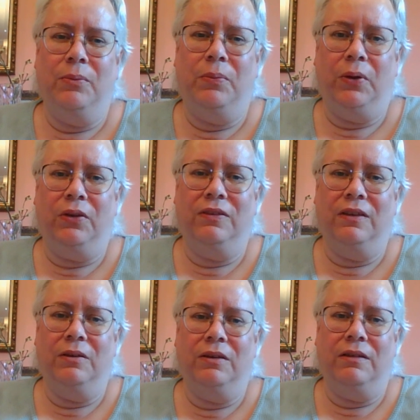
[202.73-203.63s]
books
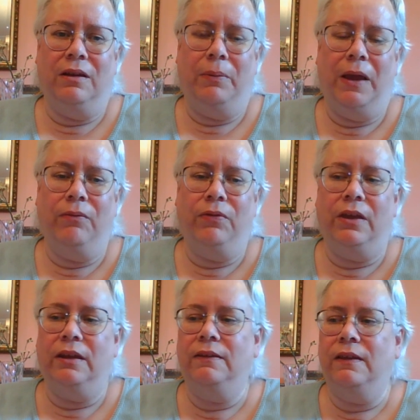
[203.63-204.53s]
and
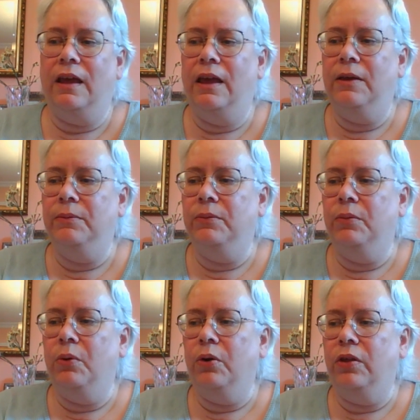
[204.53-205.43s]
pamphlets,
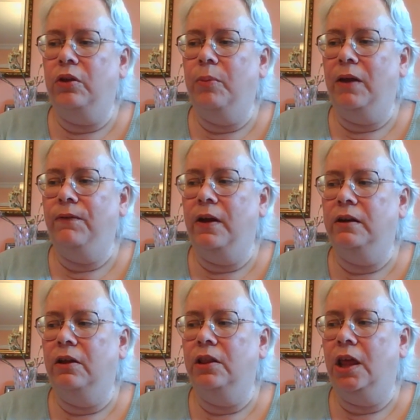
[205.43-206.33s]
or that you might
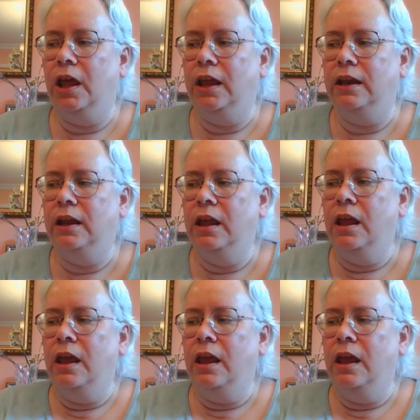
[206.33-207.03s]
find online.